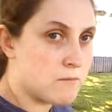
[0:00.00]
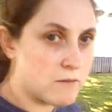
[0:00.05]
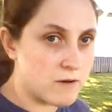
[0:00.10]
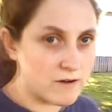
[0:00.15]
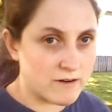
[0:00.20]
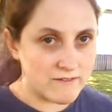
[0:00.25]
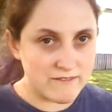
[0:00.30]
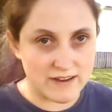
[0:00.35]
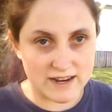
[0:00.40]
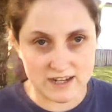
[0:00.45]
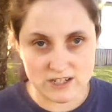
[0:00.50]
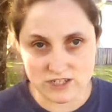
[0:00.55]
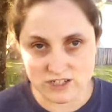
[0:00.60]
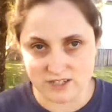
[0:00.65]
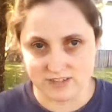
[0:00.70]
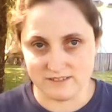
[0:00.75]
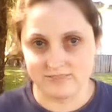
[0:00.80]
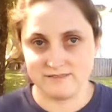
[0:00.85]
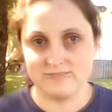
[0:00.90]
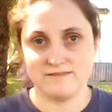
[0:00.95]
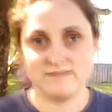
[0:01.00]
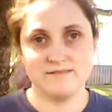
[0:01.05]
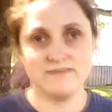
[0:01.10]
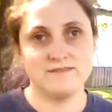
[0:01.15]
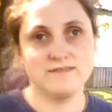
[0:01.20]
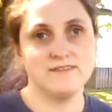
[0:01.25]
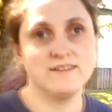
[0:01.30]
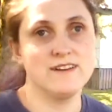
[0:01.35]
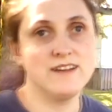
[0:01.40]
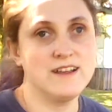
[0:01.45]
motivation,
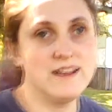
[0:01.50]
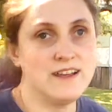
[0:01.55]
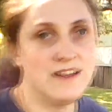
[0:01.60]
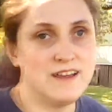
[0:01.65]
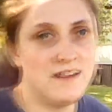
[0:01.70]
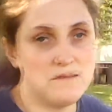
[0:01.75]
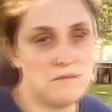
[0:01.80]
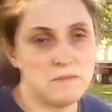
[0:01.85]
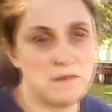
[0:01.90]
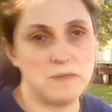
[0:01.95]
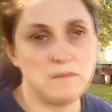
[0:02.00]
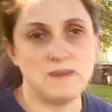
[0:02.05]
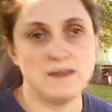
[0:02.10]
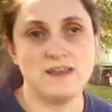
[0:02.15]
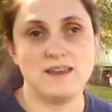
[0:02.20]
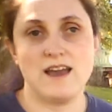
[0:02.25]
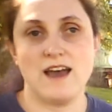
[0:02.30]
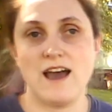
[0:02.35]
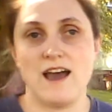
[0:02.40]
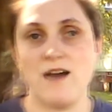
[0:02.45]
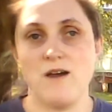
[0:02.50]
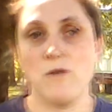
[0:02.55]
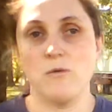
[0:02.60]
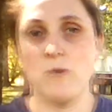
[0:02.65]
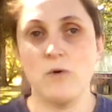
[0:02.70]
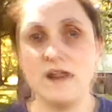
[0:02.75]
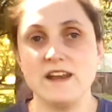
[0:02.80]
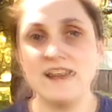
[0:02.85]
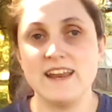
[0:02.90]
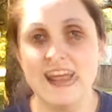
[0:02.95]
maybe
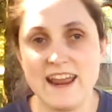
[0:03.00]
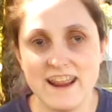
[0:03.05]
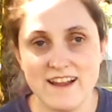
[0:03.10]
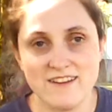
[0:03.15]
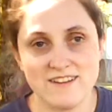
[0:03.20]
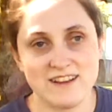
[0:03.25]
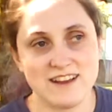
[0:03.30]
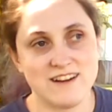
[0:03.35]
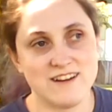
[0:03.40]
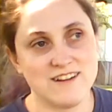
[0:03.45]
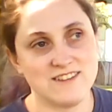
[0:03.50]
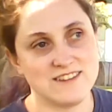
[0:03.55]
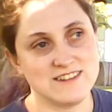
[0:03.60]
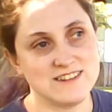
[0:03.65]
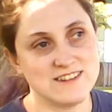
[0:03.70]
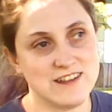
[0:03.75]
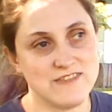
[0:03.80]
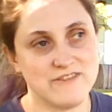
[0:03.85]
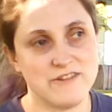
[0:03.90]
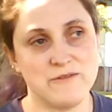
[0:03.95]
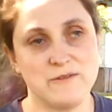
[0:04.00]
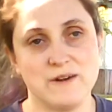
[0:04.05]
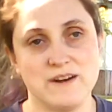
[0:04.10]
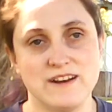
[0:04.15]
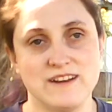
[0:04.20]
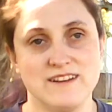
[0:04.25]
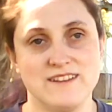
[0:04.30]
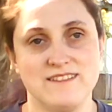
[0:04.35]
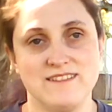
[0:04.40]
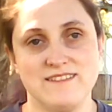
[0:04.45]
one day I'll get all the stuff I
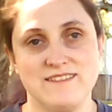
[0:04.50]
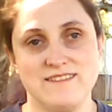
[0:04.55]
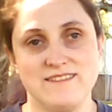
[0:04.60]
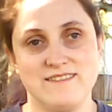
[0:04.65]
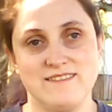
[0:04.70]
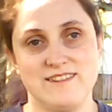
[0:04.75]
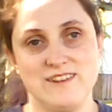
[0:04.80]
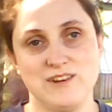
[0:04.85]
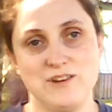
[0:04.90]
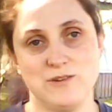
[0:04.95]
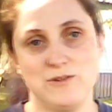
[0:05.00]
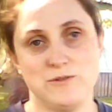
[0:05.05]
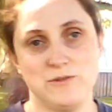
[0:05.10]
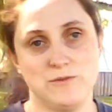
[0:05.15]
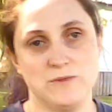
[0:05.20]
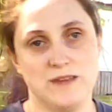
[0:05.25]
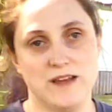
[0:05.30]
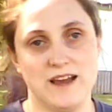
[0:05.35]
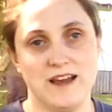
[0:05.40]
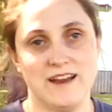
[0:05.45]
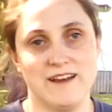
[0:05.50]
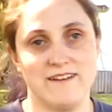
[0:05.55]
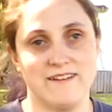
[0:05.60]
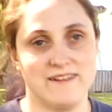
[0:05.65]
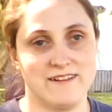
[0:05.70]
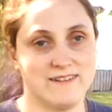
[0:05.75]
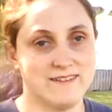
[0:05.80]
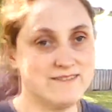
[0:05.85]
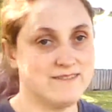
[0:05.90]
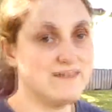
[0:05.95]
want to do done,
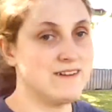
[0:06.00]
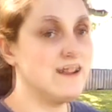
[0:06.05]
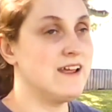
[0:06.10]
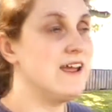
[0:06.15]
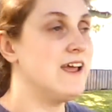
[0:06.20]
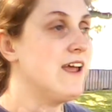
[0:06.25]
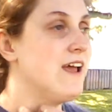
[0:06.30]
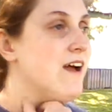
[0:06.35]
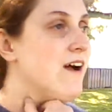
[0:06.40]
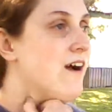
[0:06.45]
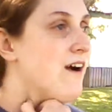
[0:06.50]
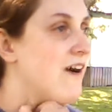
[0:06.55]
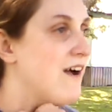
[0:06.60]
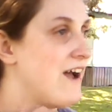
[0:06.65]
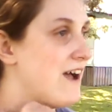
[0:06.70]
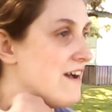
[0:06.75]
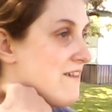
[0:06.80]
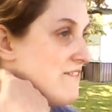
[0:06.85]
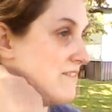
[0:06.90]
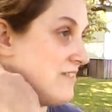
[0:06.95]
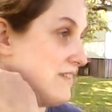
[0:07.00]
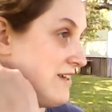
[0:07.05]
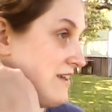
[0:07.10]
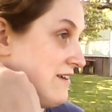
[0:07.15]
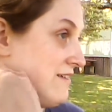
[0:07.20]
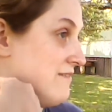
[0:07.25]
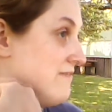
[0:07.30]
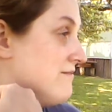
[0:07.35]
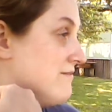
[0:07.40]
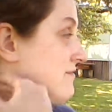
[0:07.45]
or I'll have
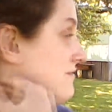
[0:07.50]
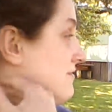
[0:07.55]
a